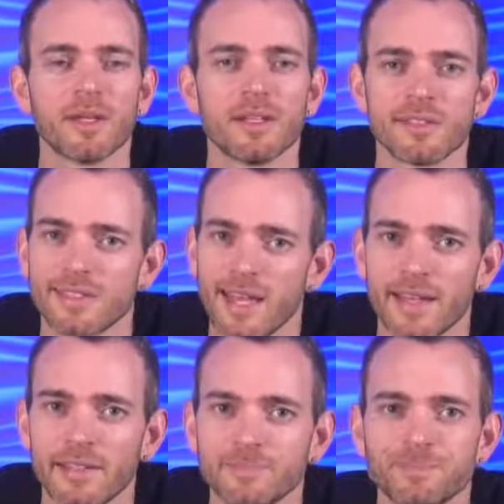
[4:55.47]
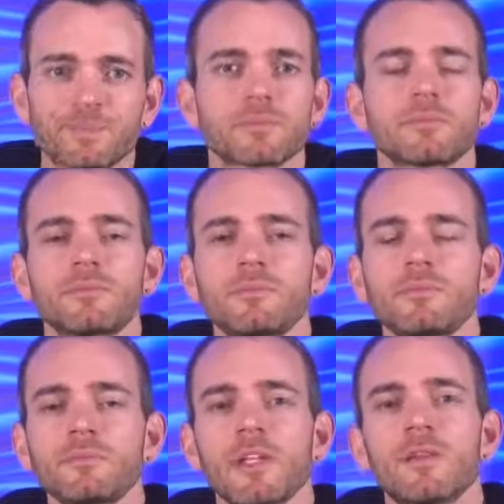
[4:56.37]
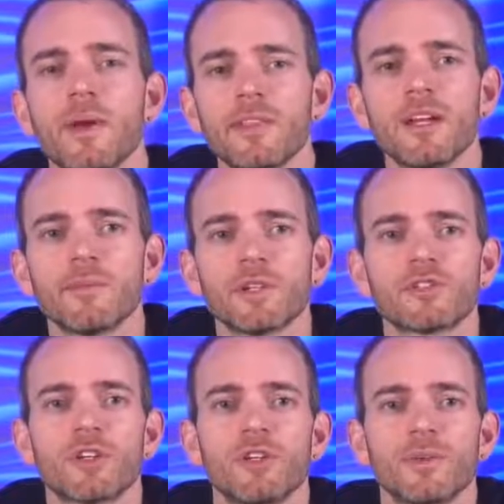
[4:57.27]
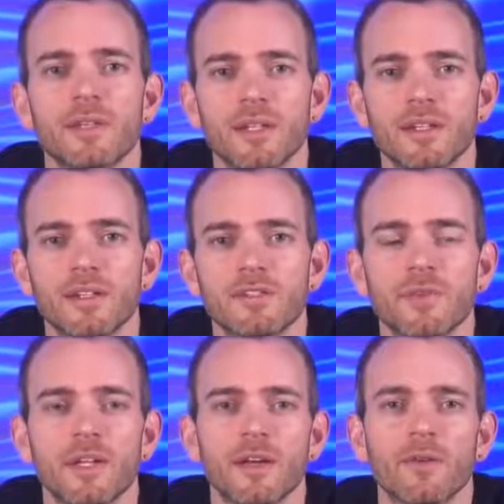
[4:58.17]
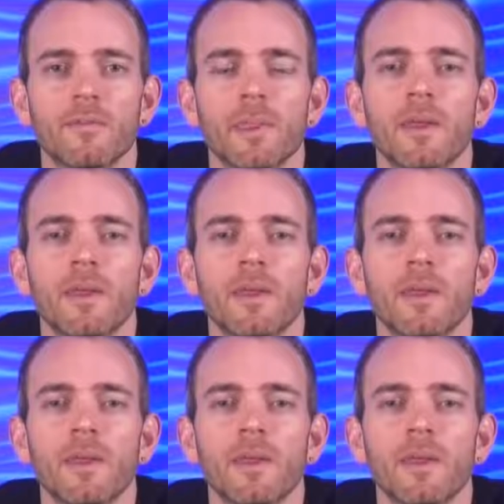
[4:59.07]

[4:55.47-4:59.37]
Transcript: Instead, the method I'm going to show you at the end of this video